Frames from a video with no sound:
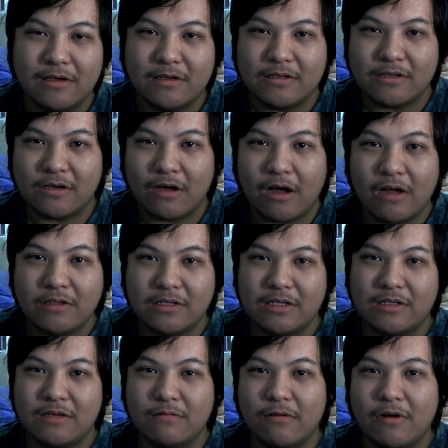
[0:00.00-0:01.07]
So
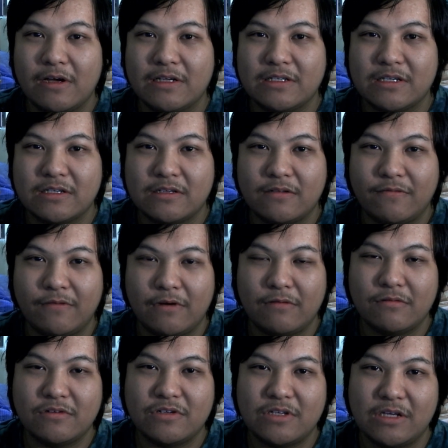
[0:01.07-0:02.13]
RTTY is just
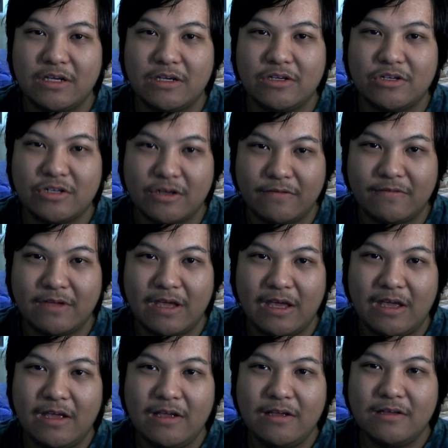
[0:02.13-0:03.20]
frequency shift
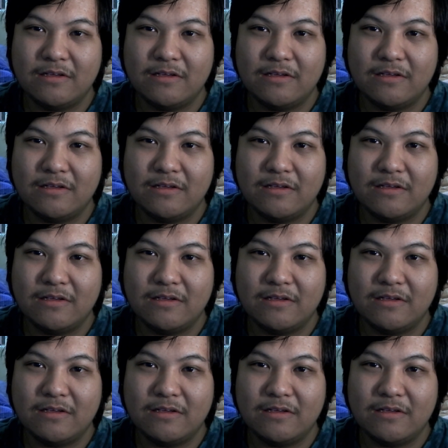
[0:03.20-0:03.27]
keying,